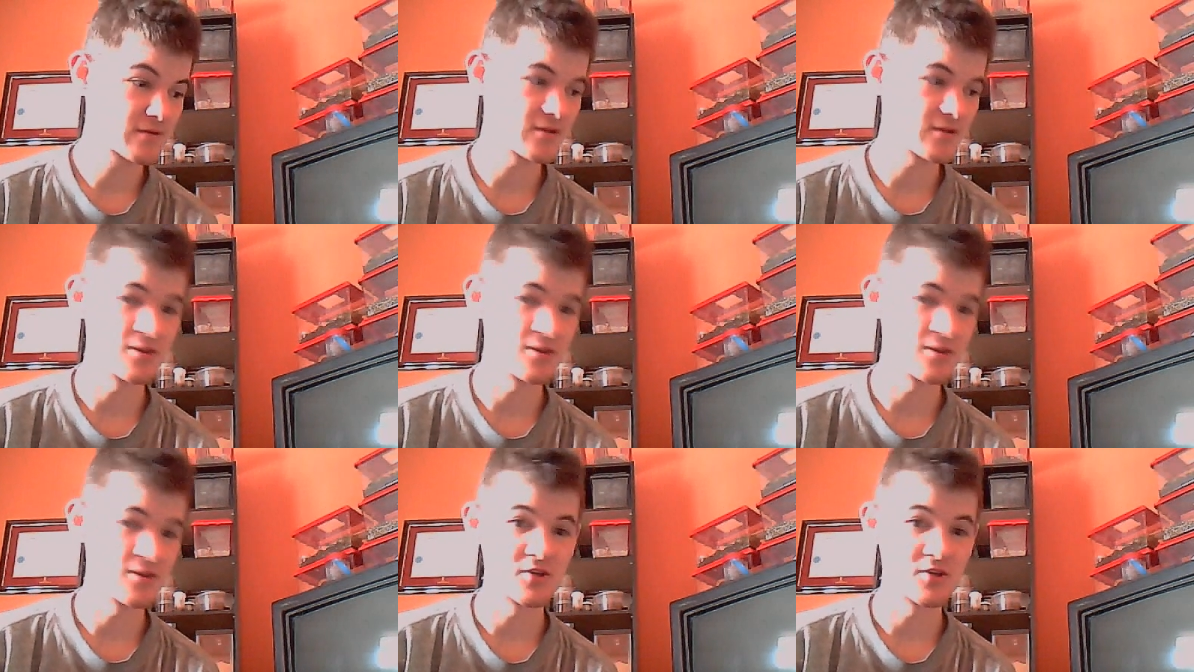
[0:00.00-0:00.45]

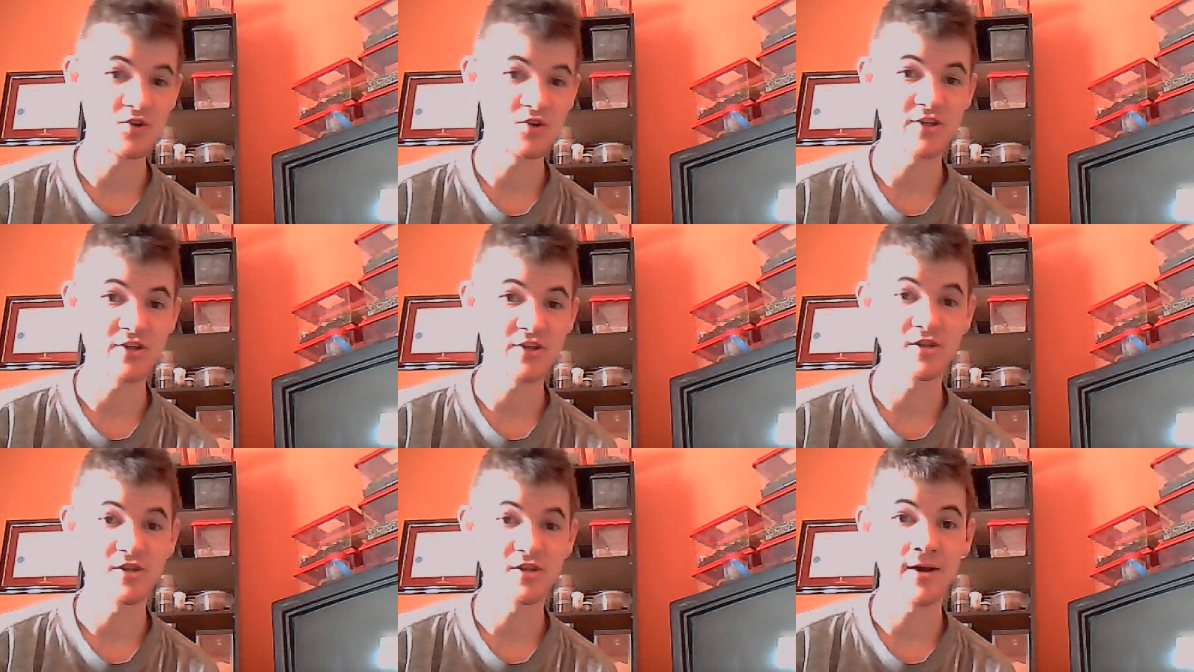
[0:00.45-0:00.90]
the
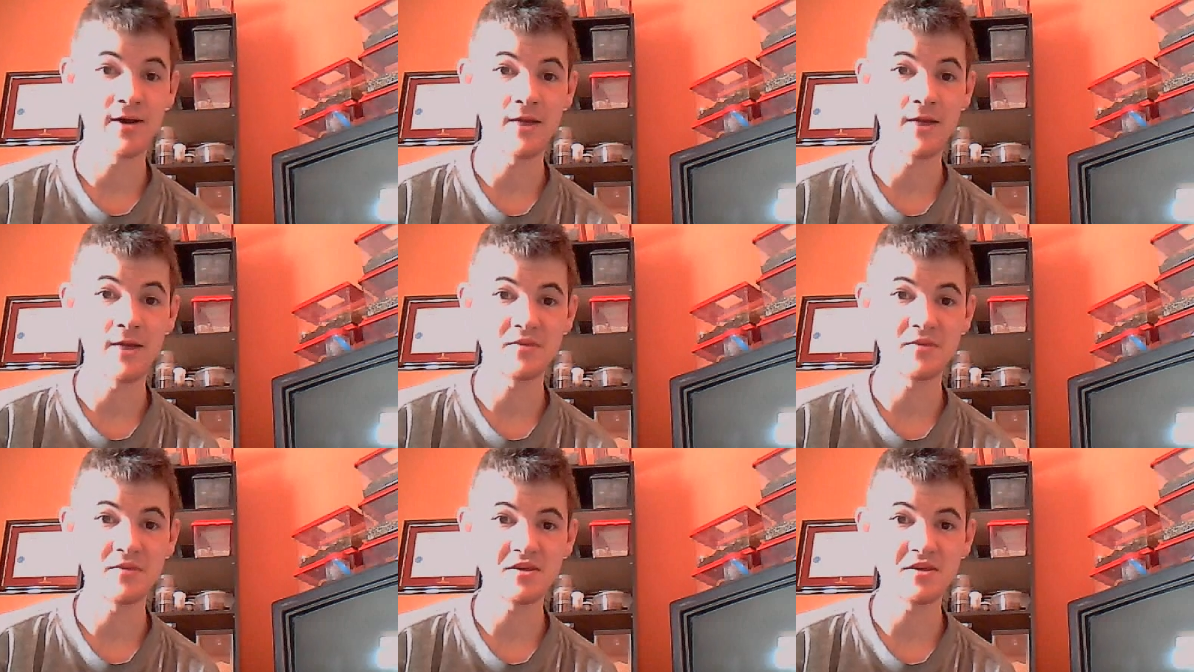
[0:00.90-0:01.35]
tarantula
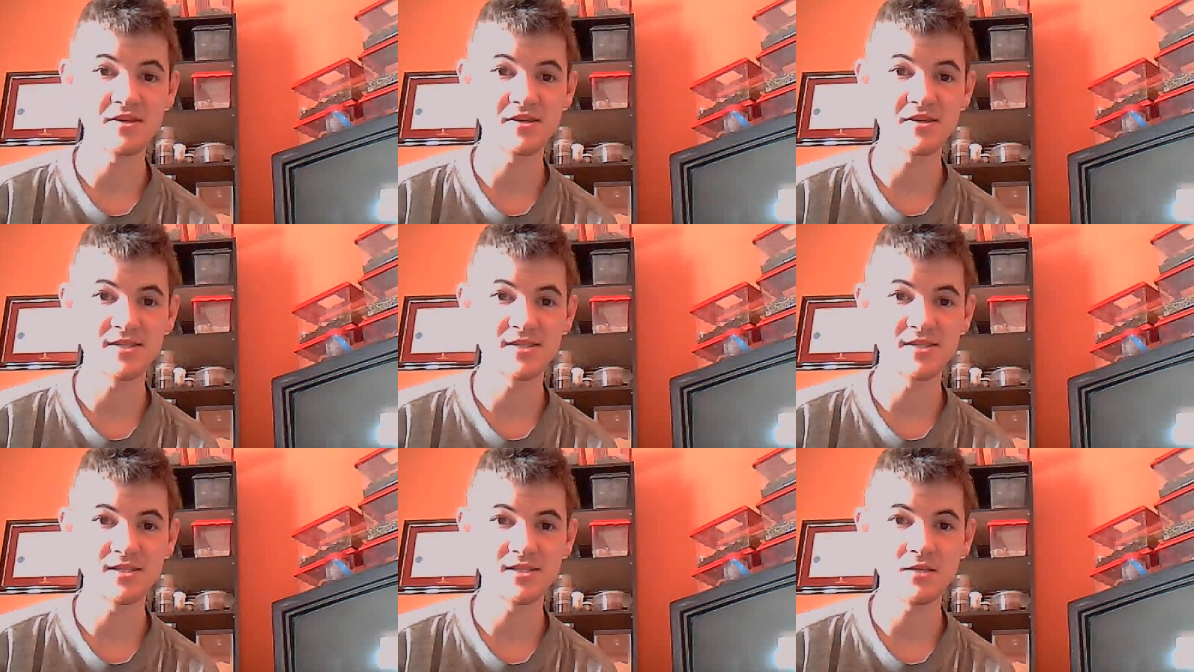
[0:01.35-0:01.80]
hobby
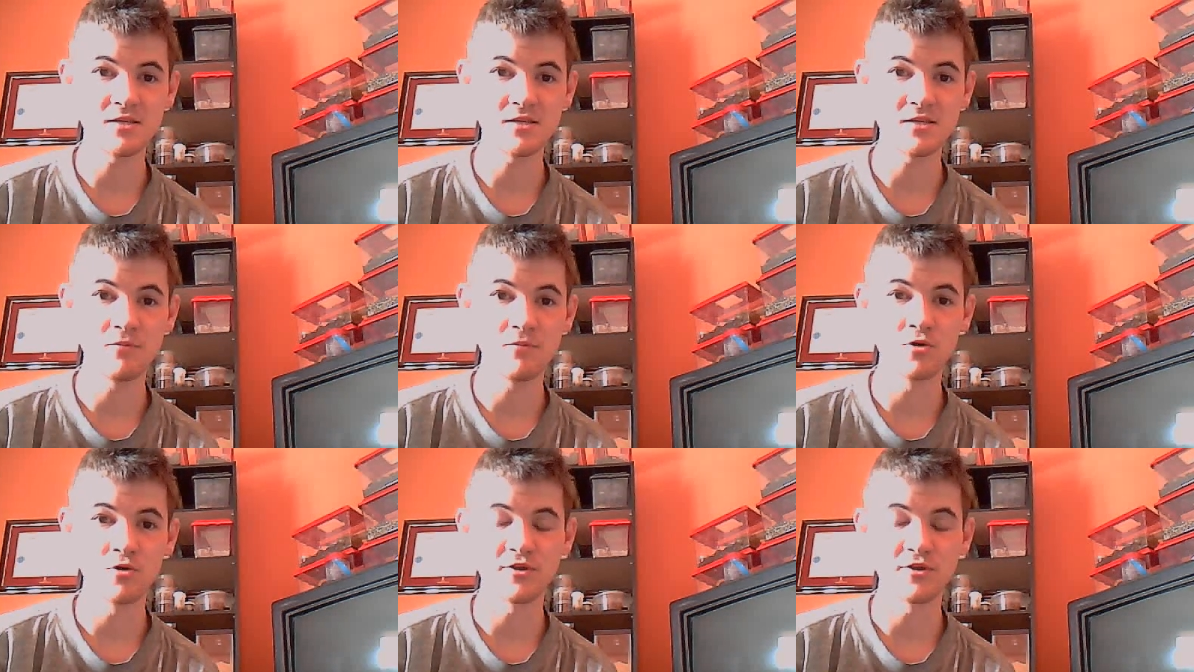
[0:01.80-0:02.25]
is the
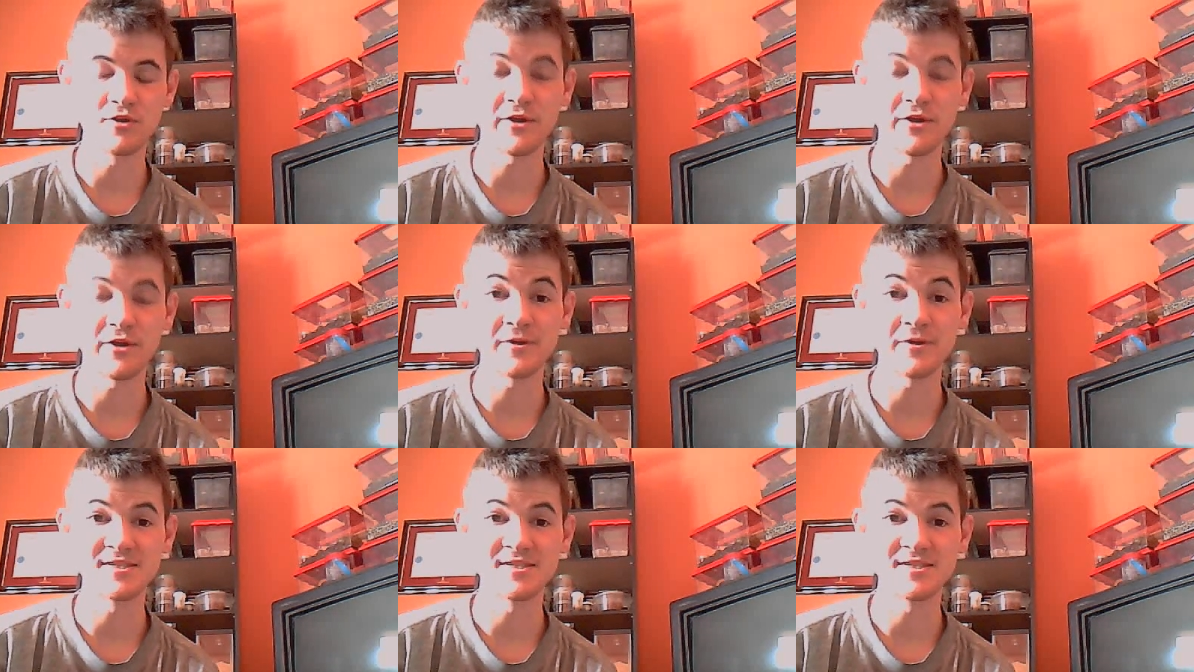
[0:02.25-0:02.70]

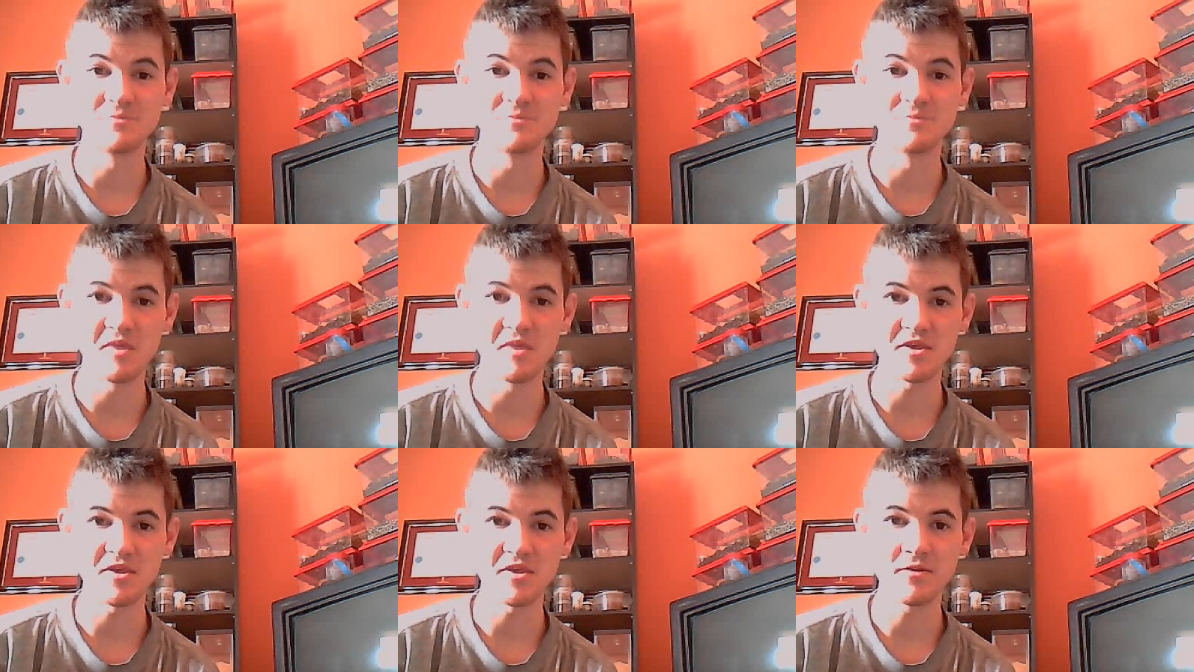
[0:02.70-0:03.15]
Poecilotheria
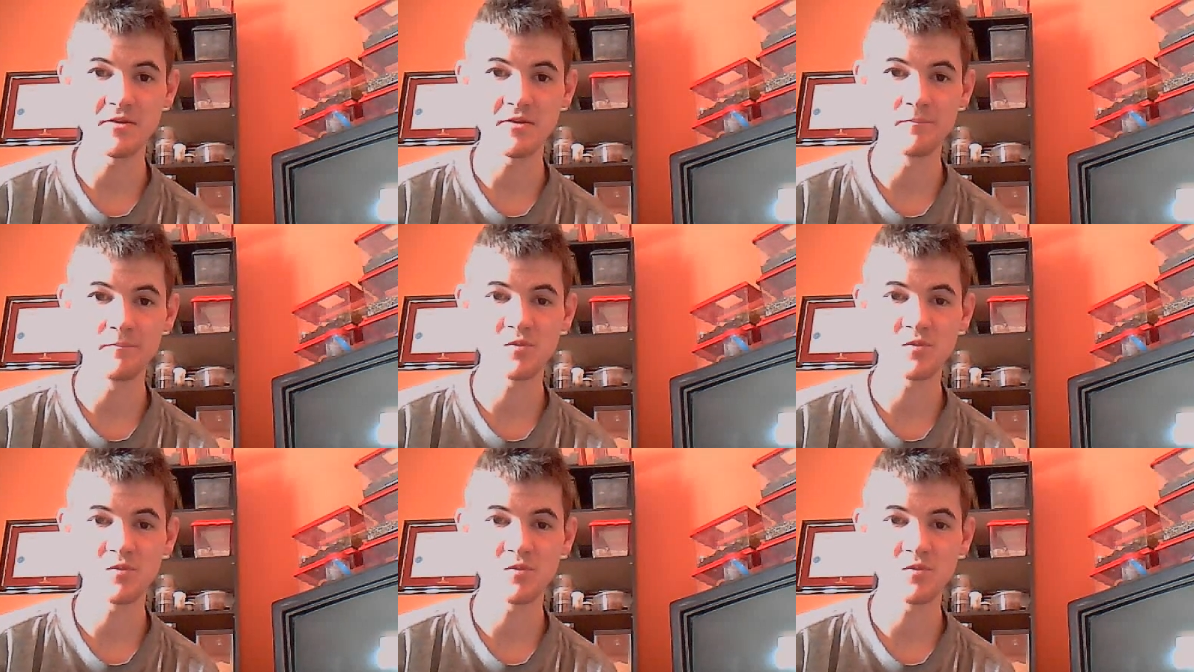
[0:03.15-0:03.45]
smithi,